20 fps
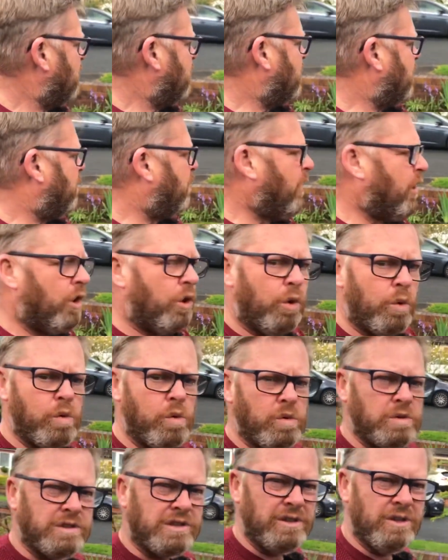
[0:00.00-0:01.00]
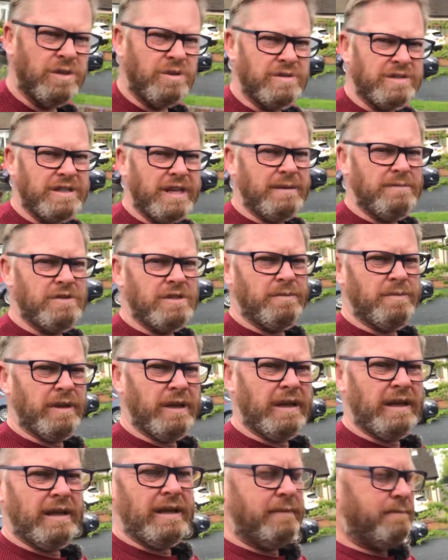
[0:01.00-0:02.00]
the poles don't seem to
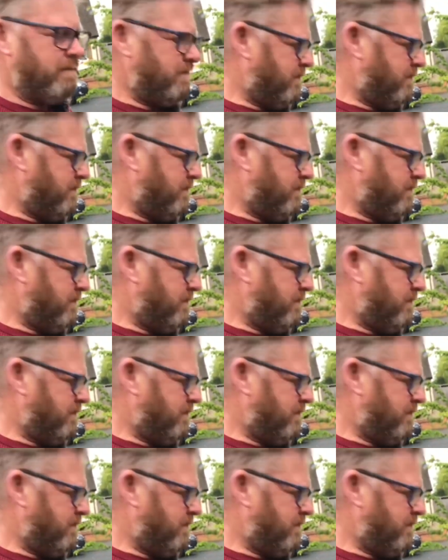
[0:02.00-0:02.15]
be